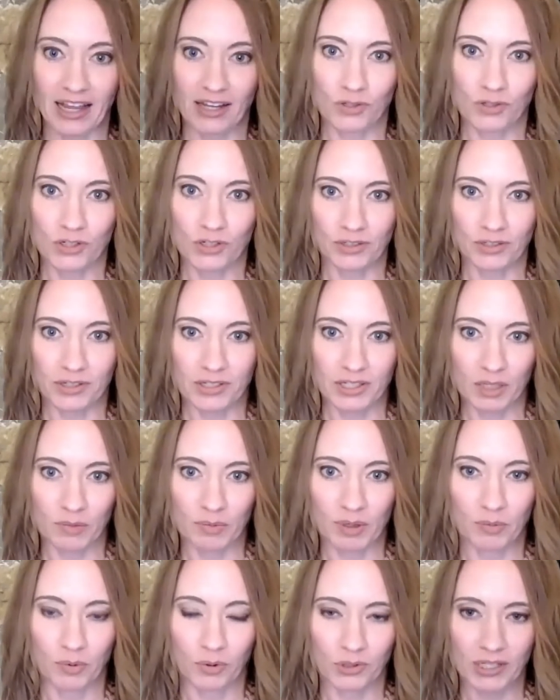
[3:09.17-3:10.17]
you start to see
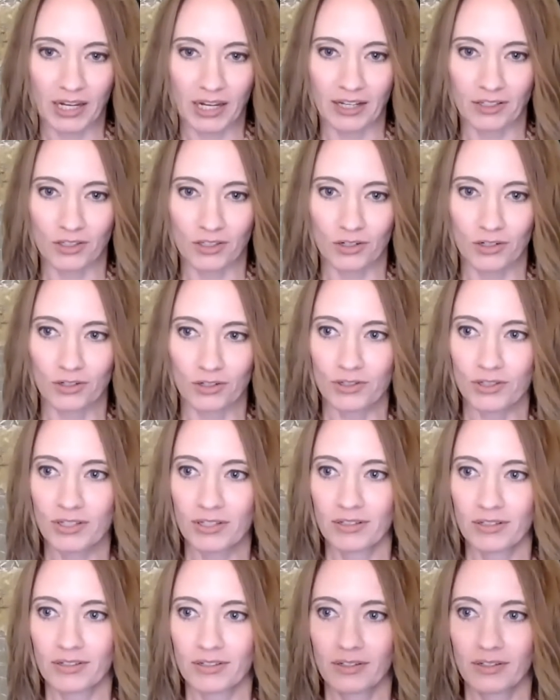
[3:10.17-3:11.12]
people's answers